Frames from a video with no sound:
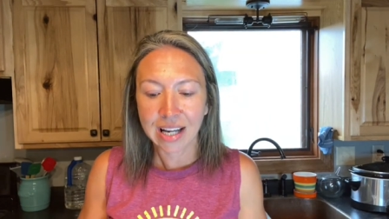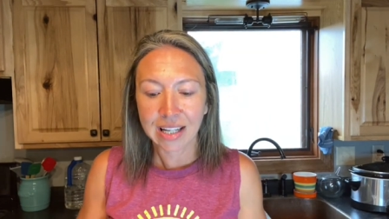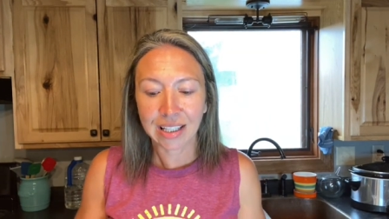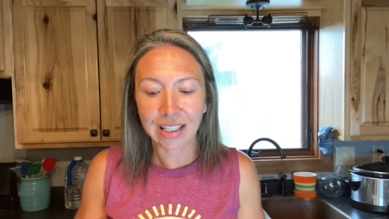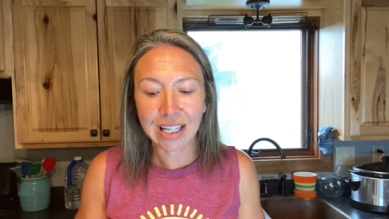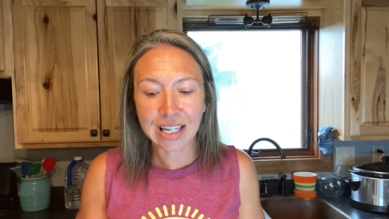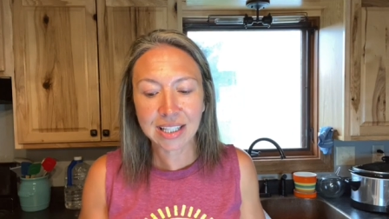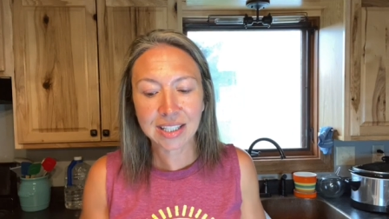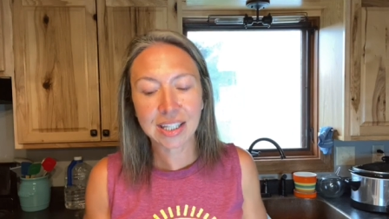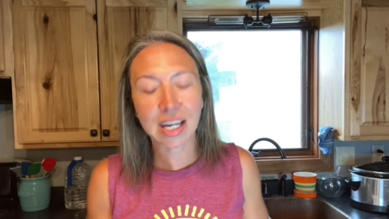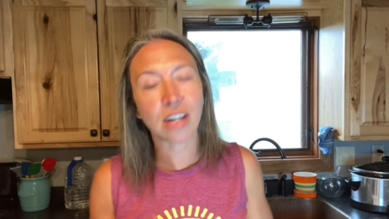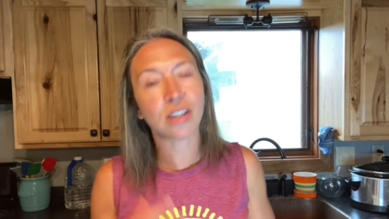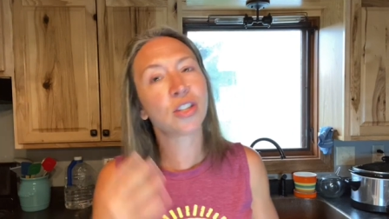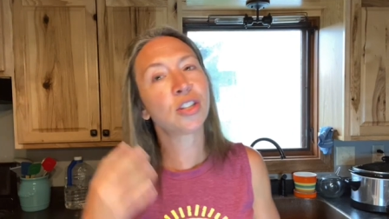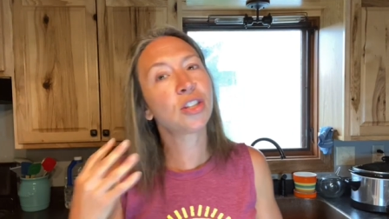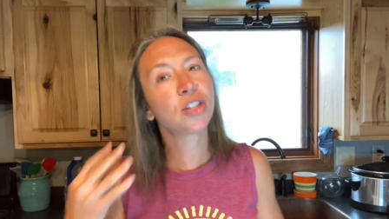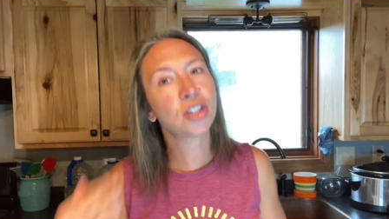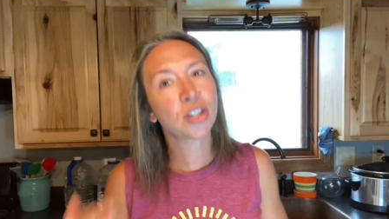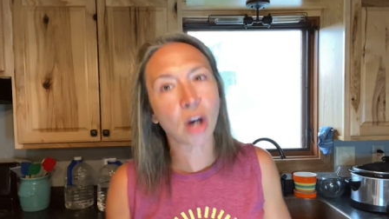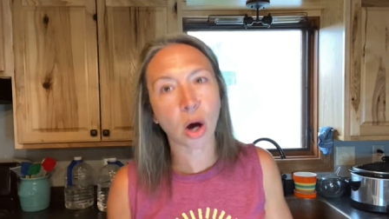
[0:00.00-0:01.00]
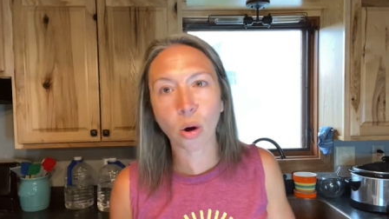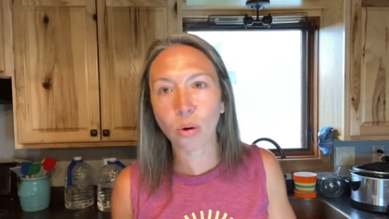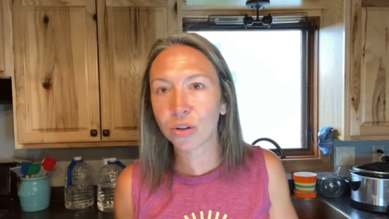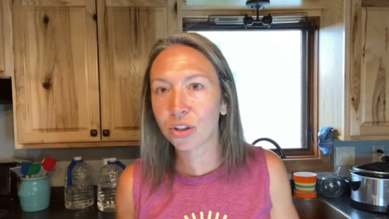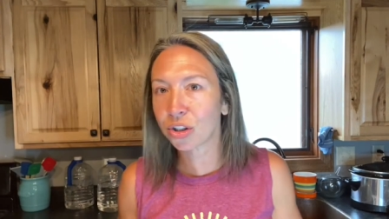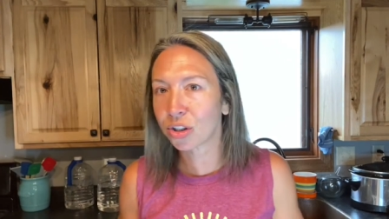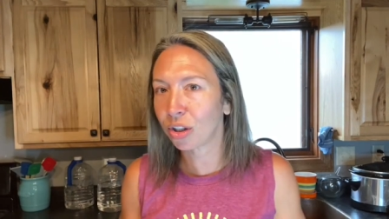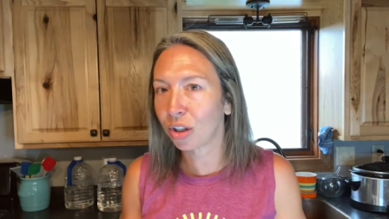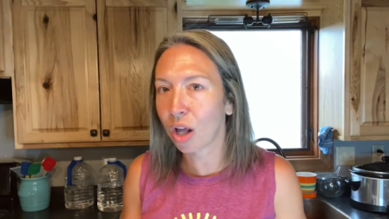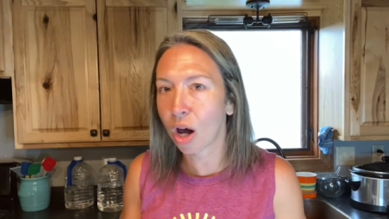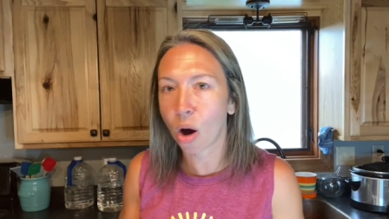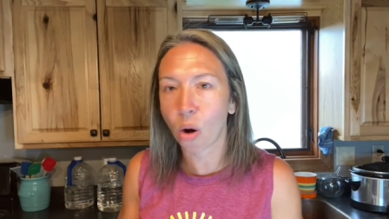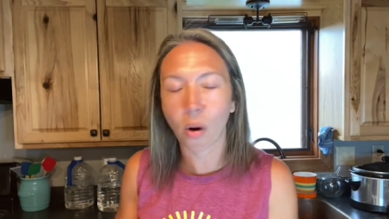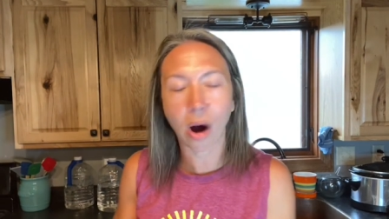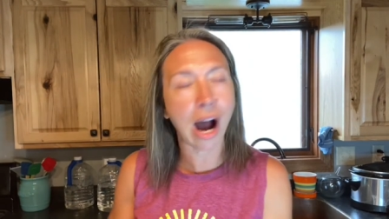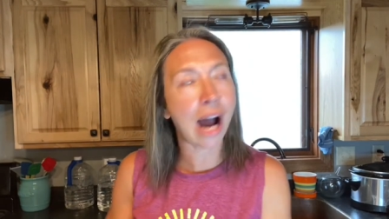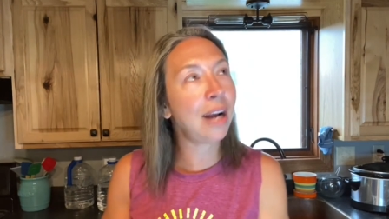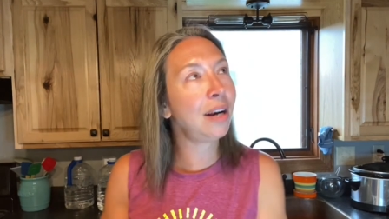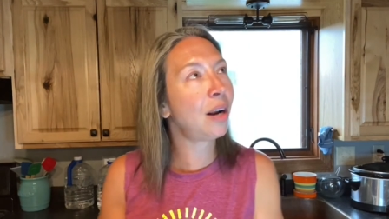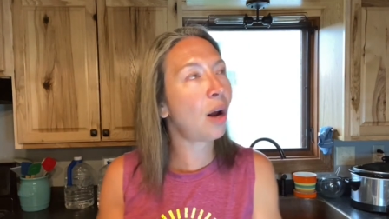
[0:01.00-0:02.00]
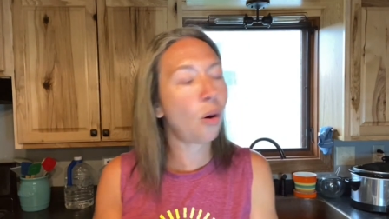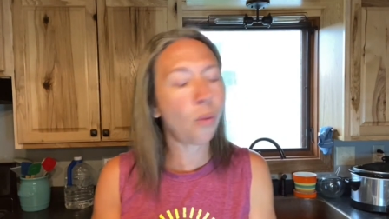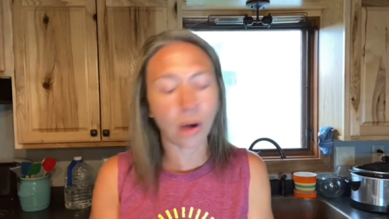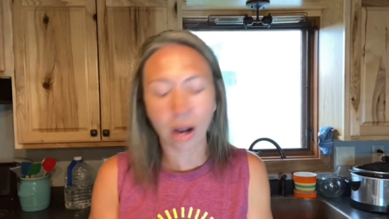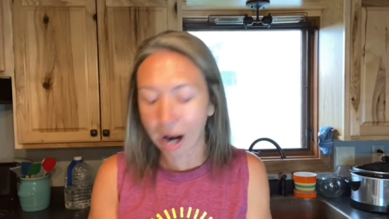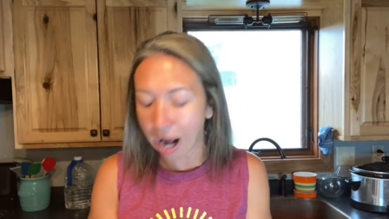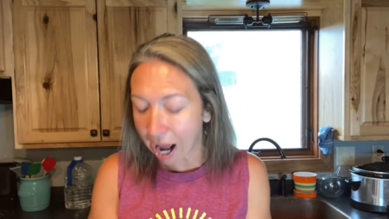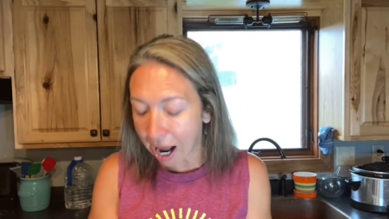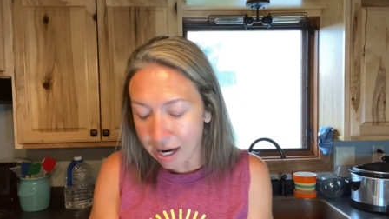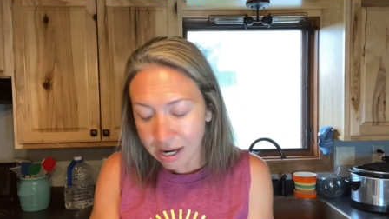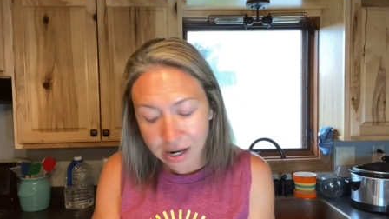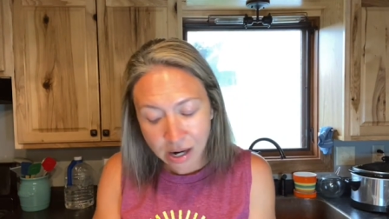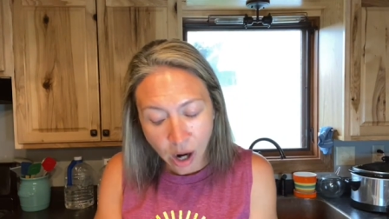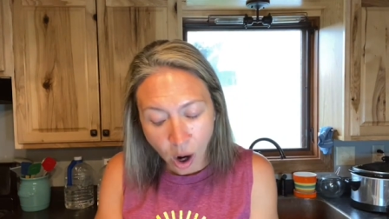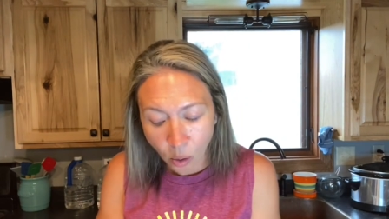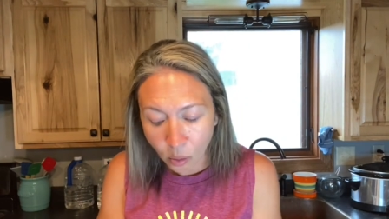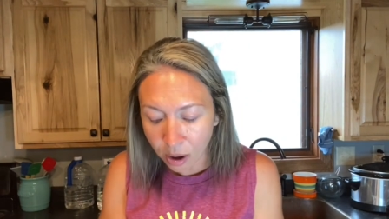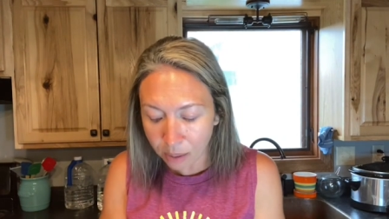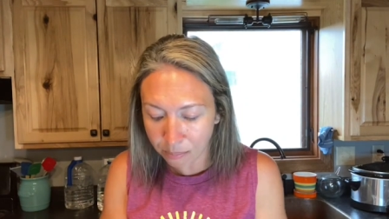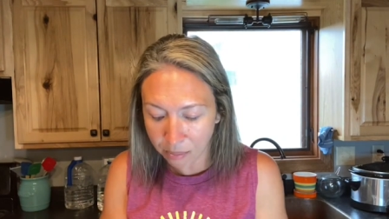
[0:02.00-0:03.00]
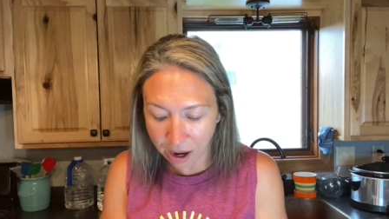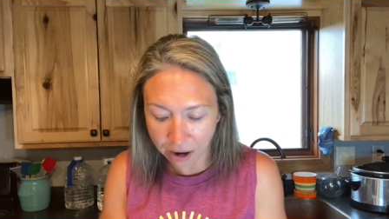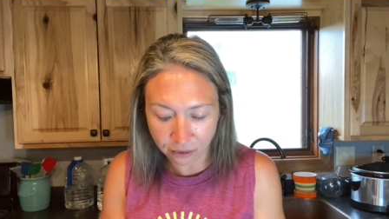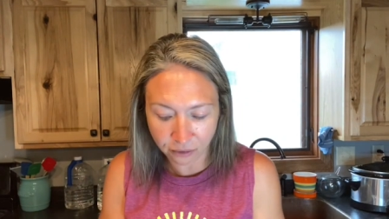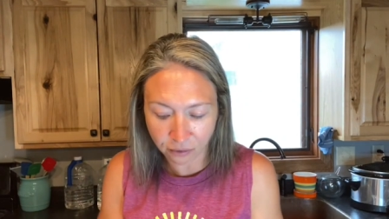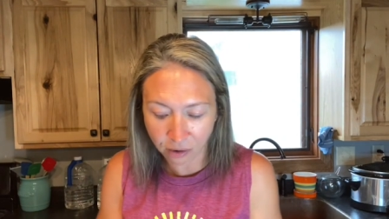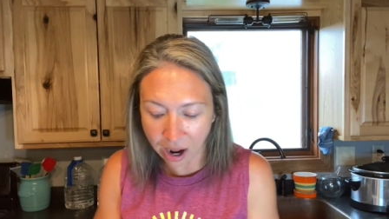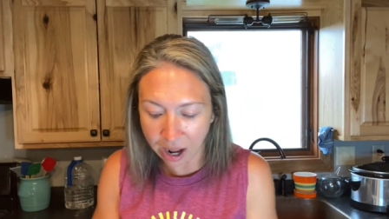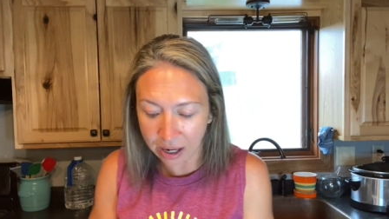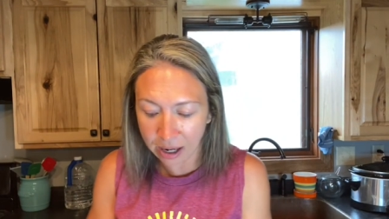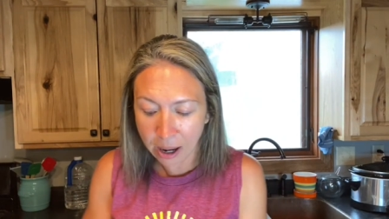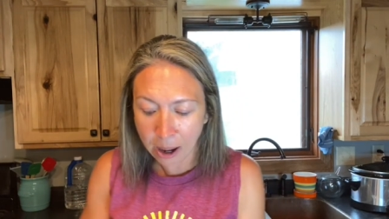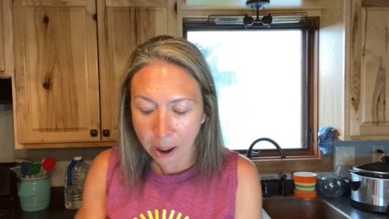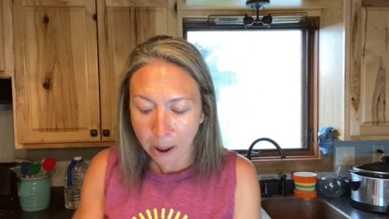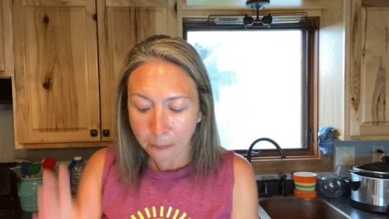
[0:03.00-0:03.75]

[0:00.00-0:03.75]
Lisa, so slow. I know it. I know it, my friend.